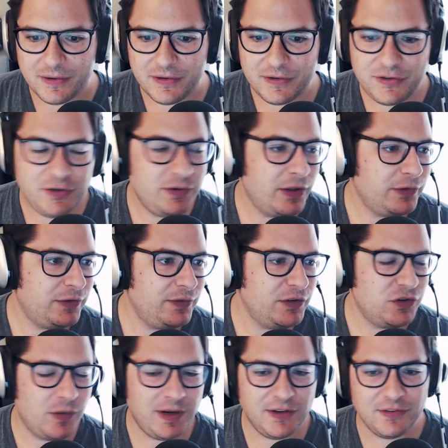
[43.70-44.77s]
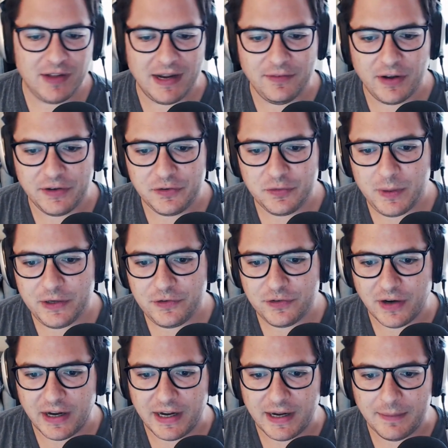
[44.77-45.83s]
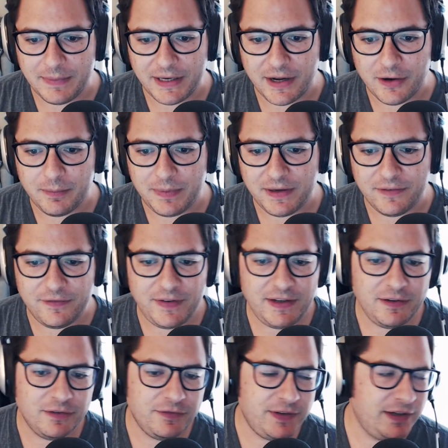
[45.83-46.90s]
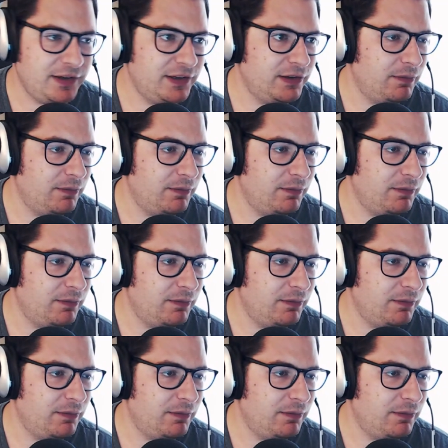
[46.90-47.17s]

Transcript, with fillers: to those of you joining us live on Twitch, um, you know, be feel free